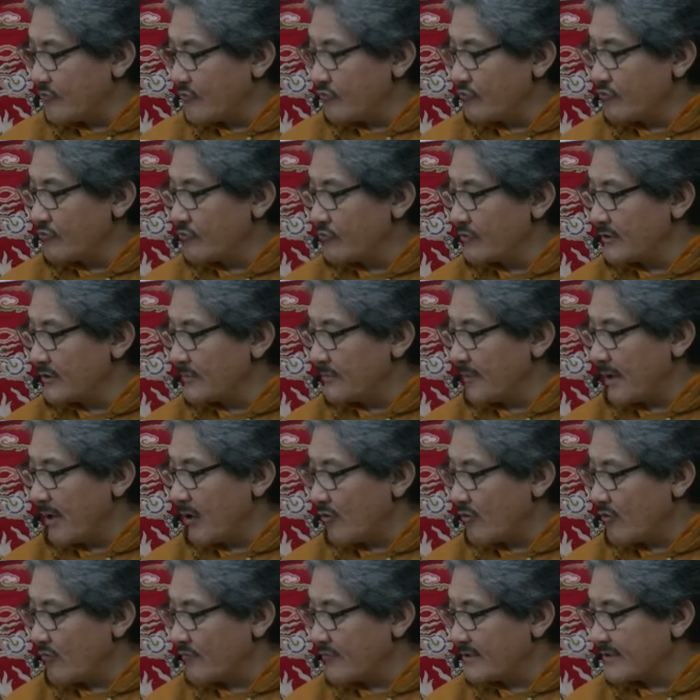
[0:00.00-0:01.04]
through the
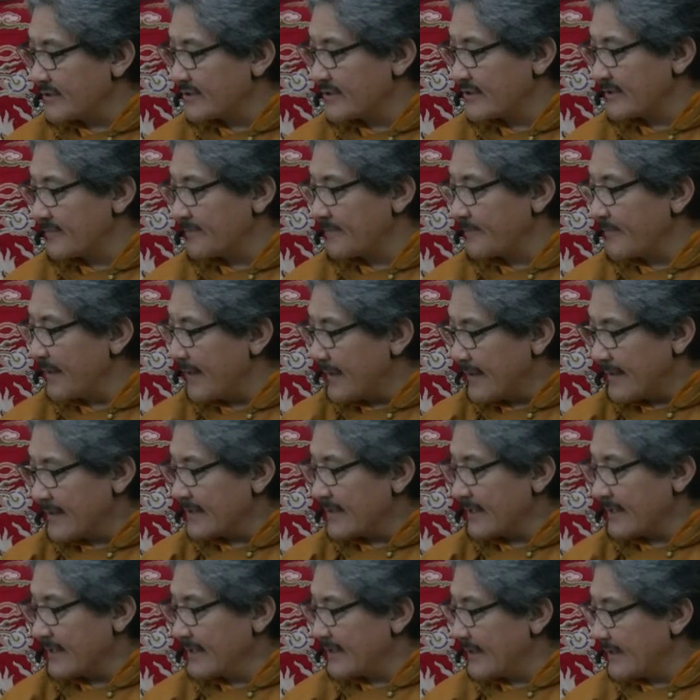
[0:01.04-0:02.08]
power of wisdom,
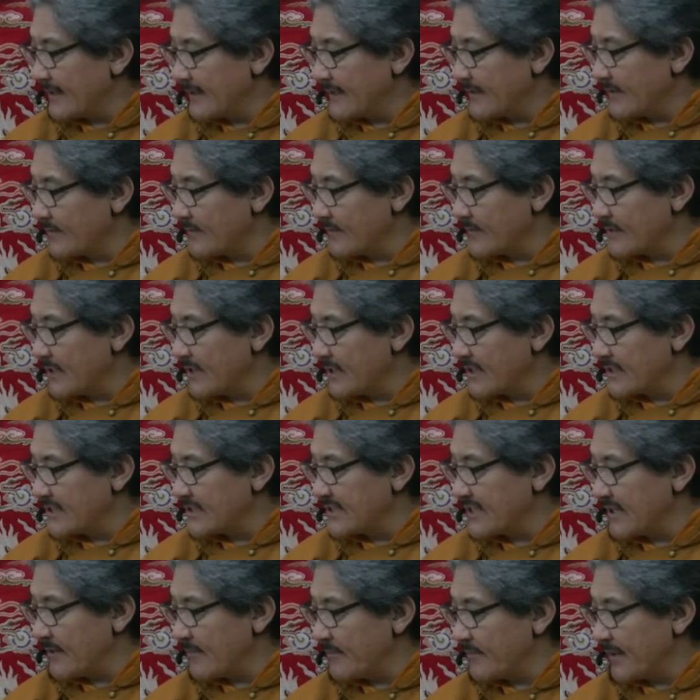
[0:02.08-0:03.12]
then they, they
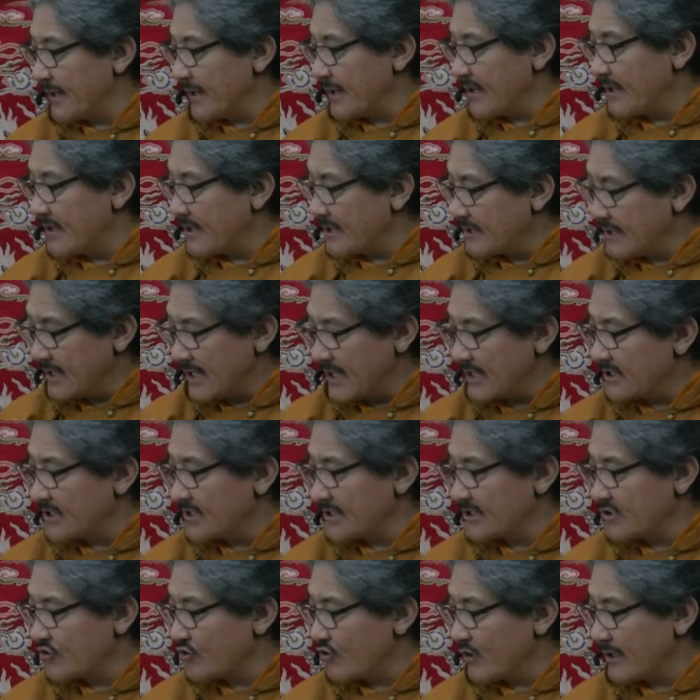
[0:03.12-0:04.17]
disappear. They are
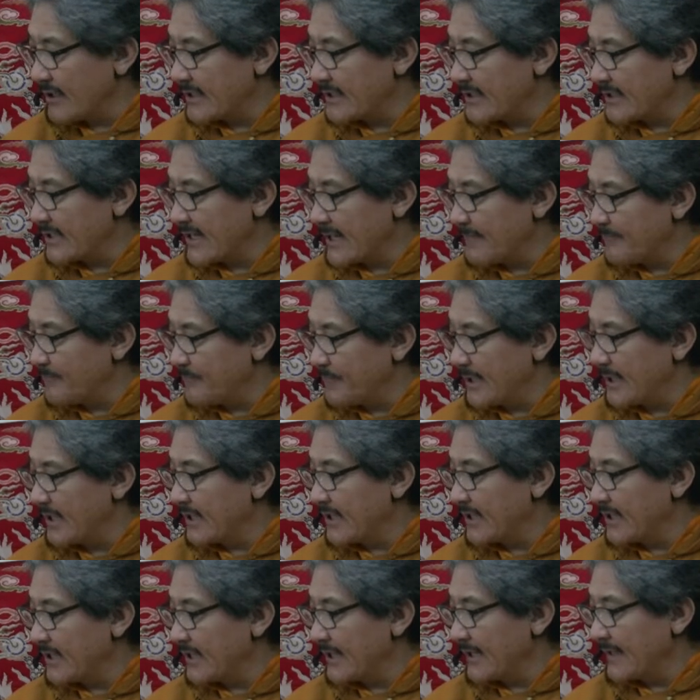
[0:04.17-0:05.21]
destroyed
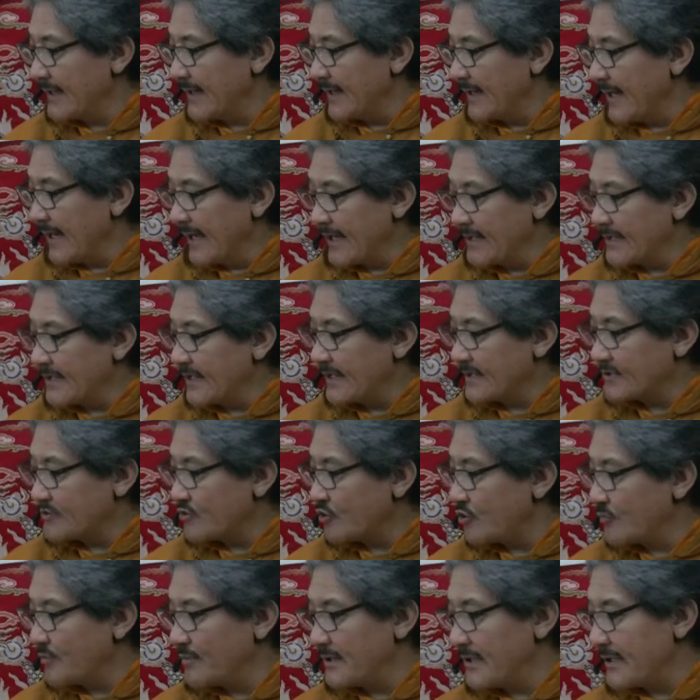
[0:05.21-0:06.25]
completely and there is
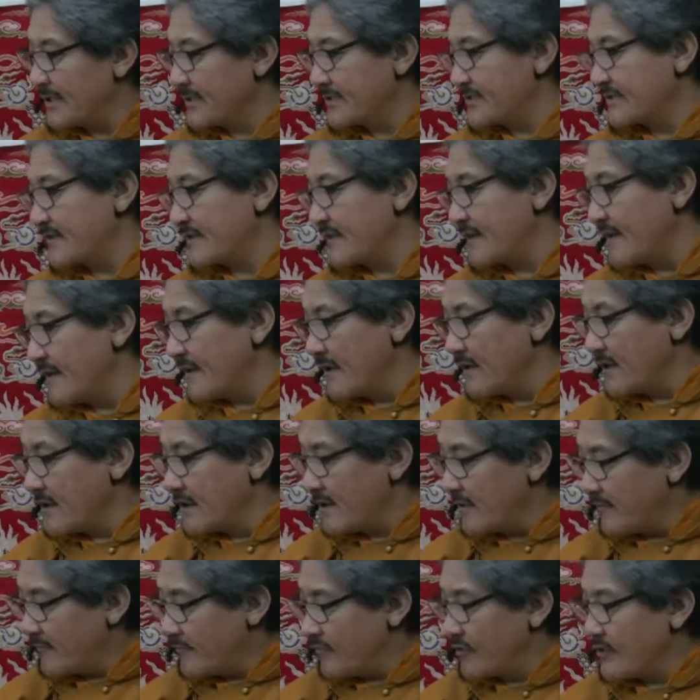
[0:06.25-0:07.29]
no place
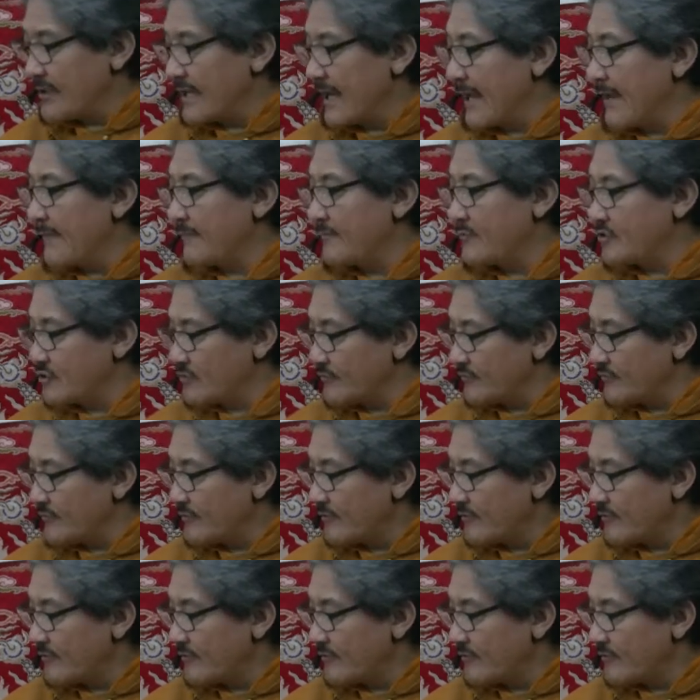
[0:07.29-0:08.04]
for them to